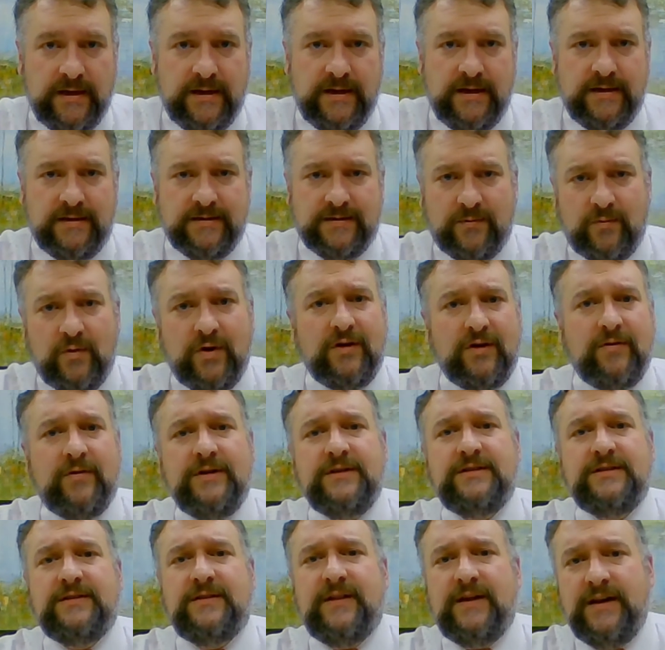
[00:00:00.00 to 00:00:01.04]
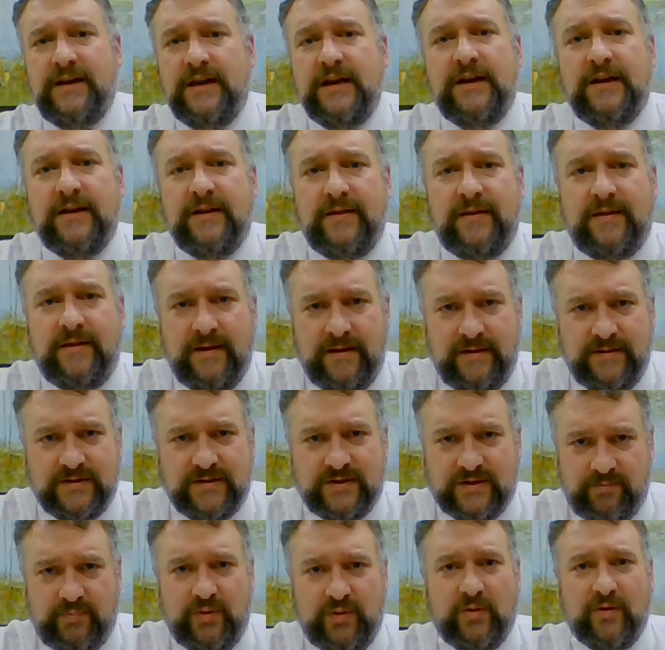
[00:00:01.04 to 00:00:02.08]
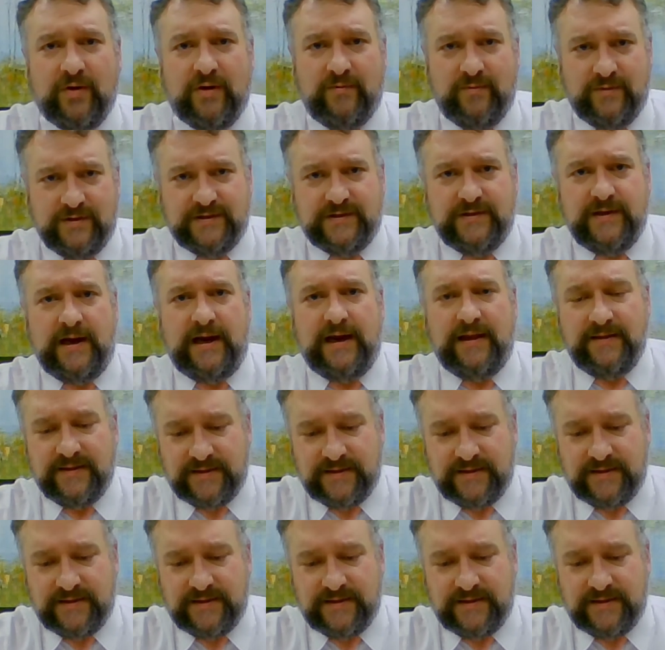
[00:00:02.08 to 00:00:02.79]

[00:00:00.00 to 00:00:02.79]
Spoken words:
So the one reason they needed support was that.